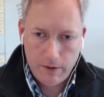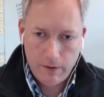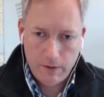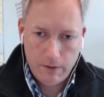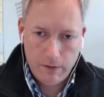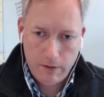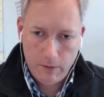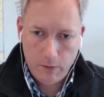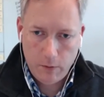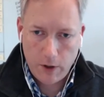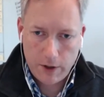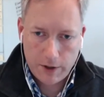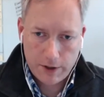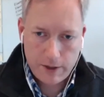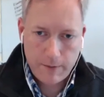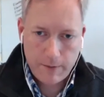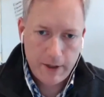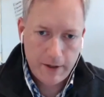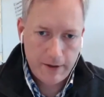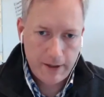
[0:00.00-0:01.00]
what are some
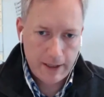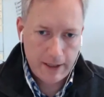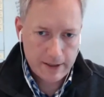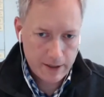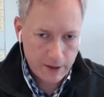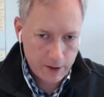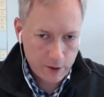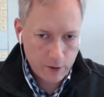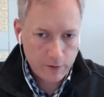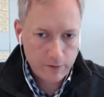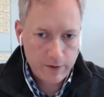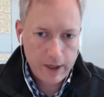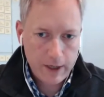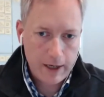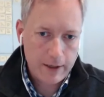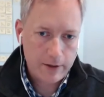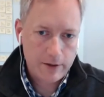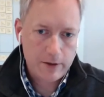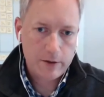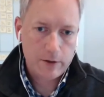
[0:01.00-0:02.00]
of the things that you've
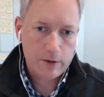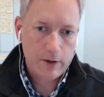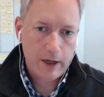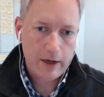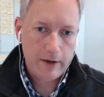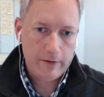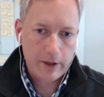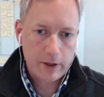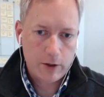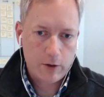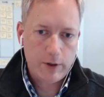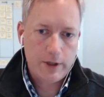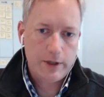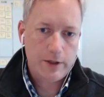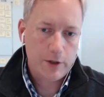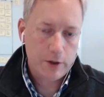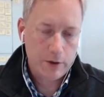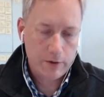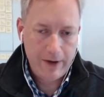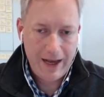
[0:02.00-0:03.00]
done to kind of increase
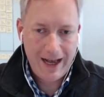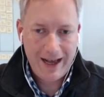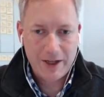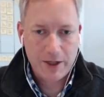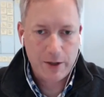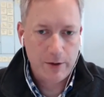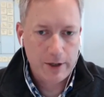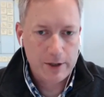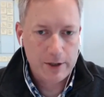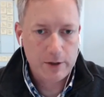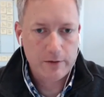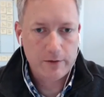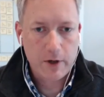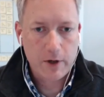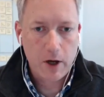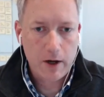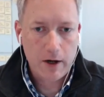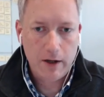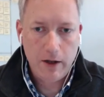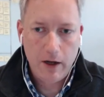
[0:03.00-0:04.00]
your value as you've
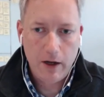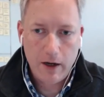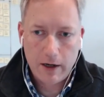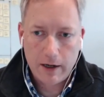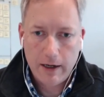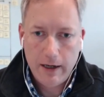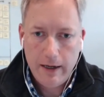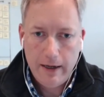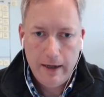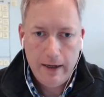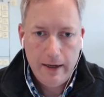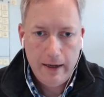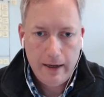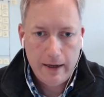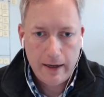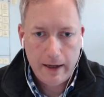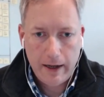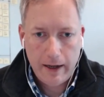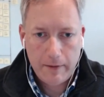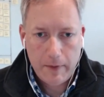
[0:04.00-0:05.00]
gone along.
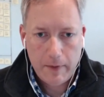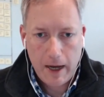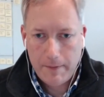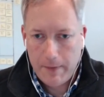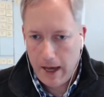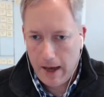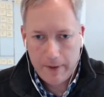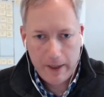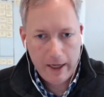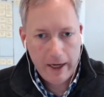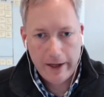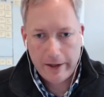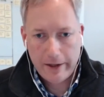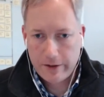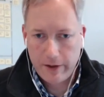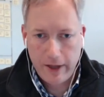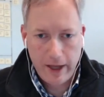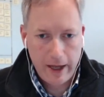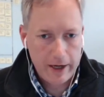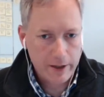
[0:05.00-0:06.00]
I'm happy to answer
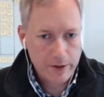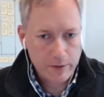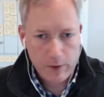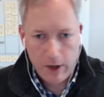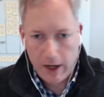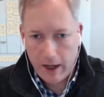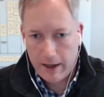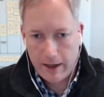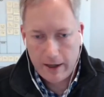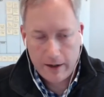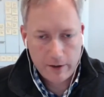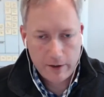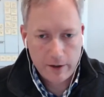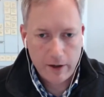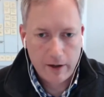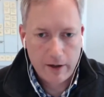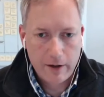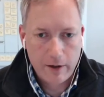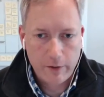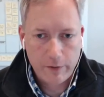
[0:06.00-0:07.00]
that as well. I don't
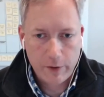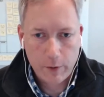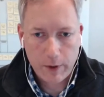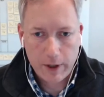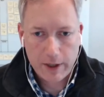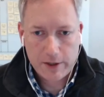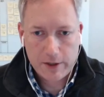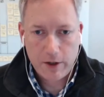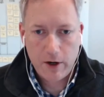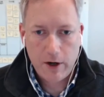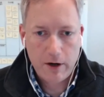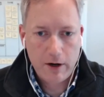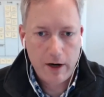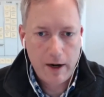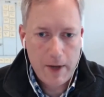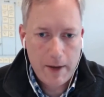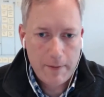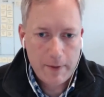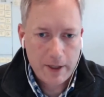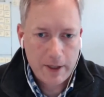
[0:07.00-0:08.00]
know if you want to start, or I'm
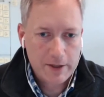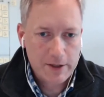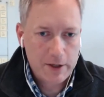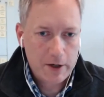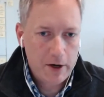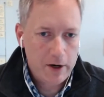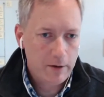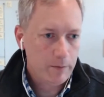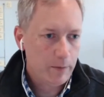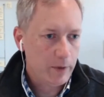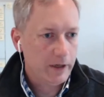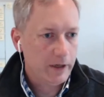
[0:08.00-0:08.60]
happy to start, but.